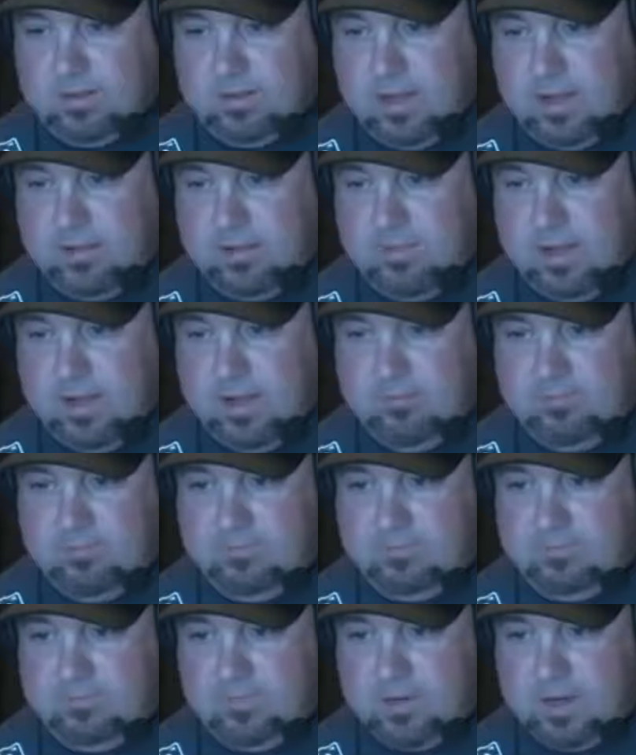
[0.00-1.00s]
of the top five
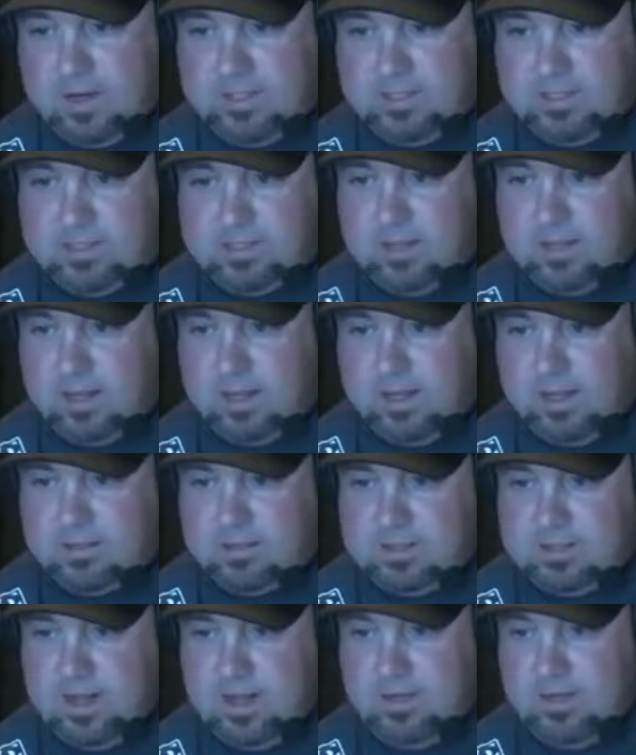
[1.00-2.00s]
craziest
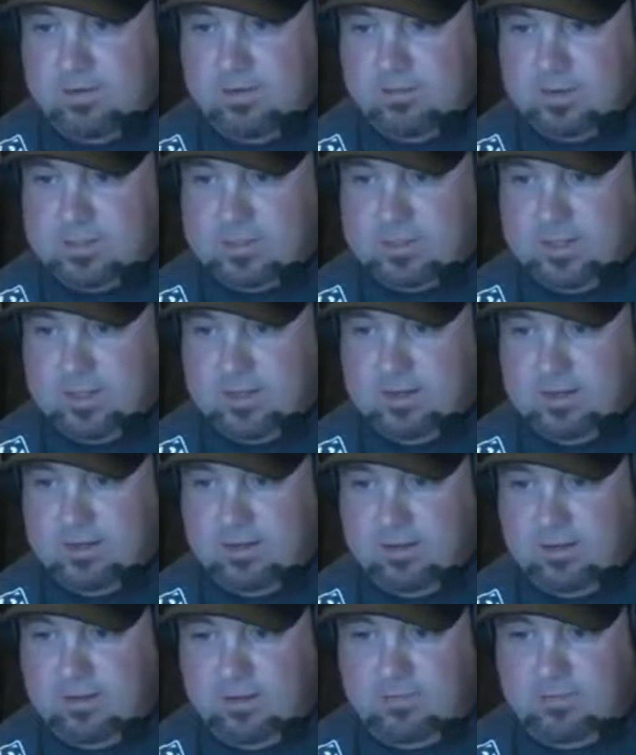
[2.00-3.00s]
knockouts that I've ever seen,
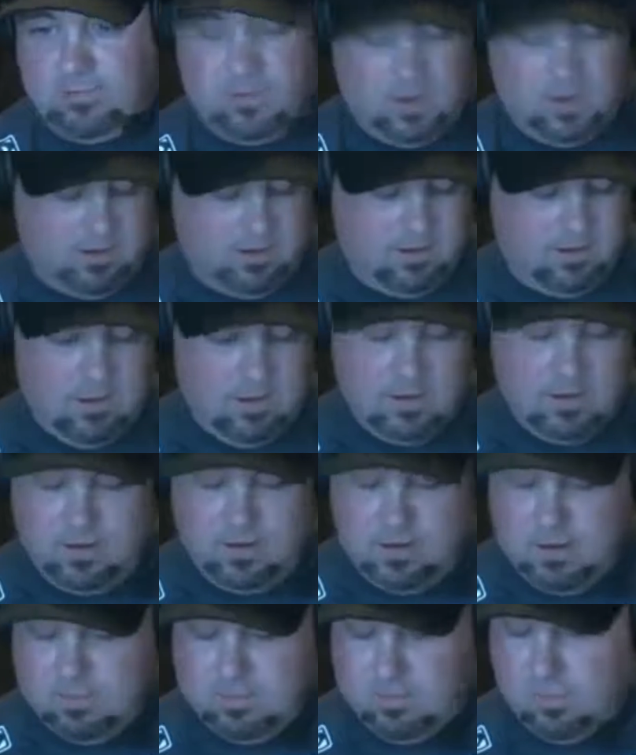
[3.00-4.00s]
if not
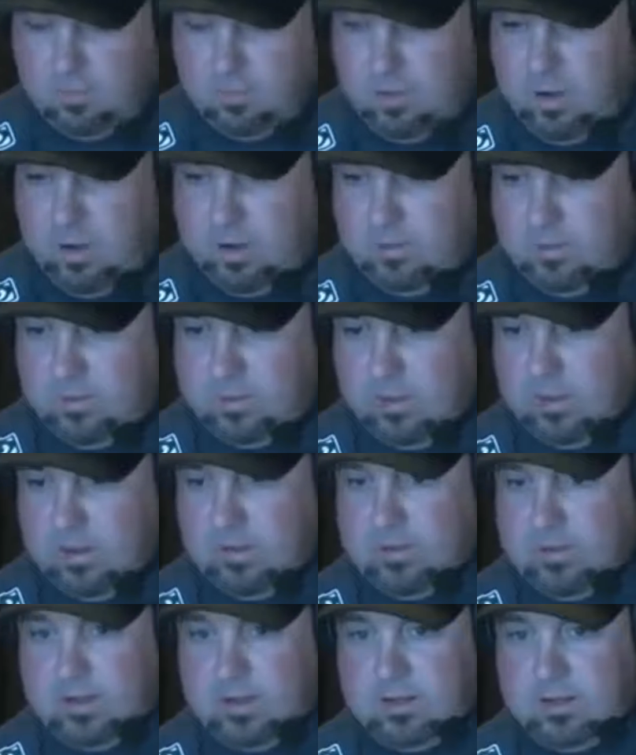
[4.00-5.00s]
number one,
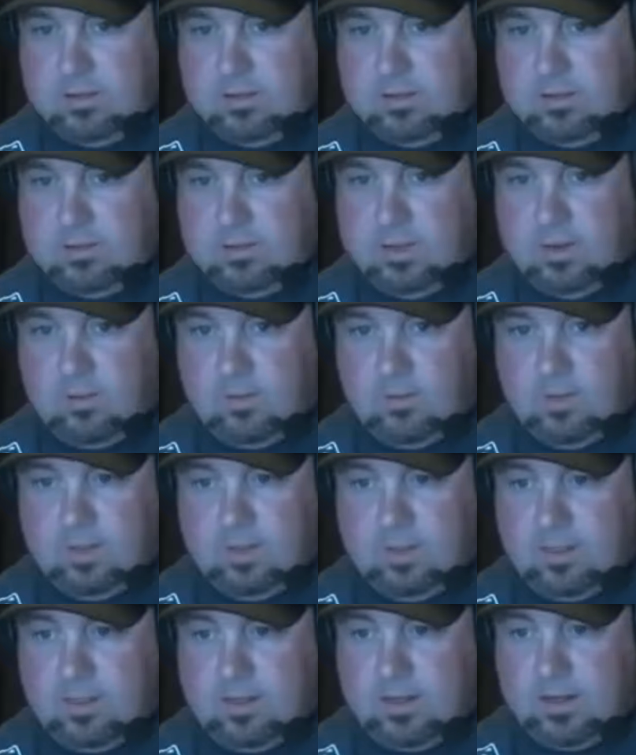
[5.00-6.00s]
without uh, without
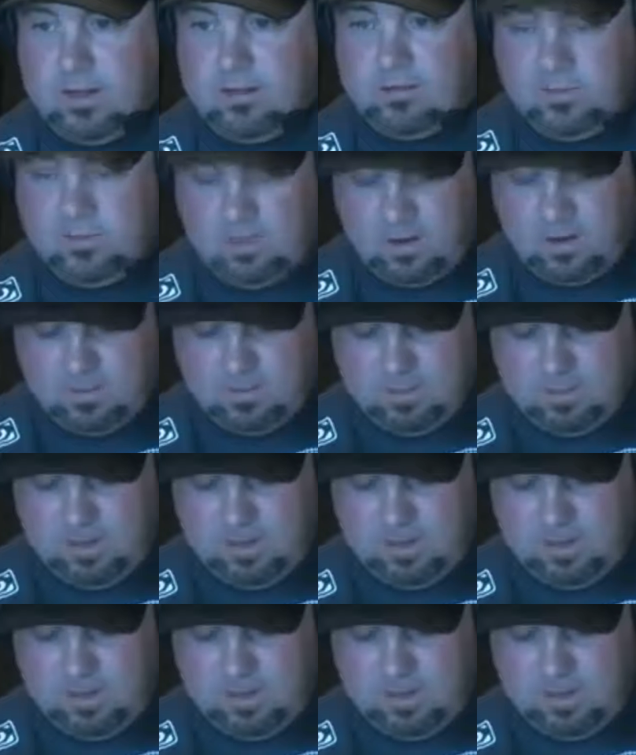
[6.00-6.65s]
really thinking too hard